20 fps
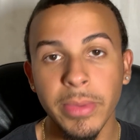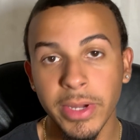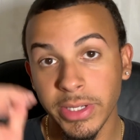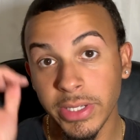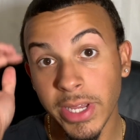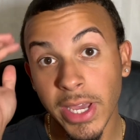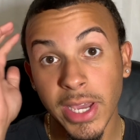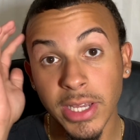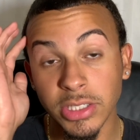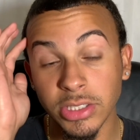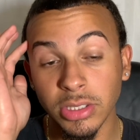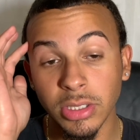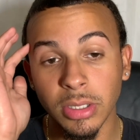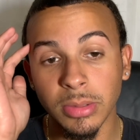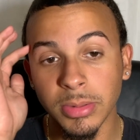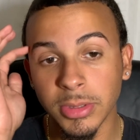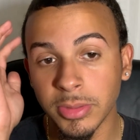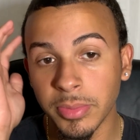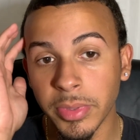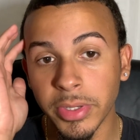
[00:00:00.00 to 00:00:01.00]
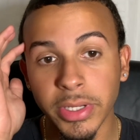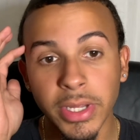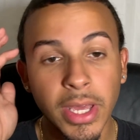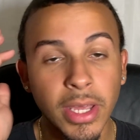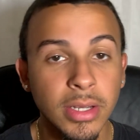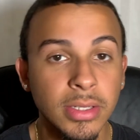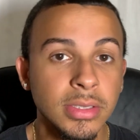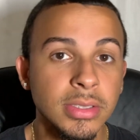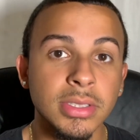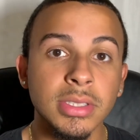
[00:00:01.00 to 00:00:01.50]
at my dad's shop because my
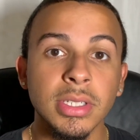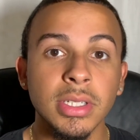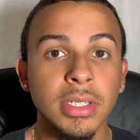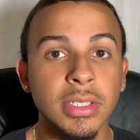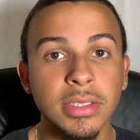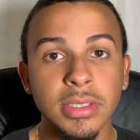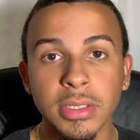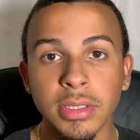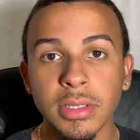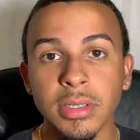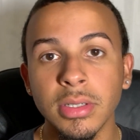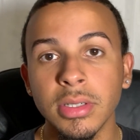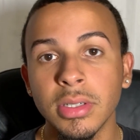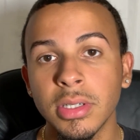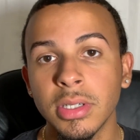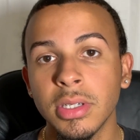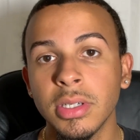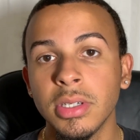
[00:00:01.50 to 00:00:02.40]
dad he's a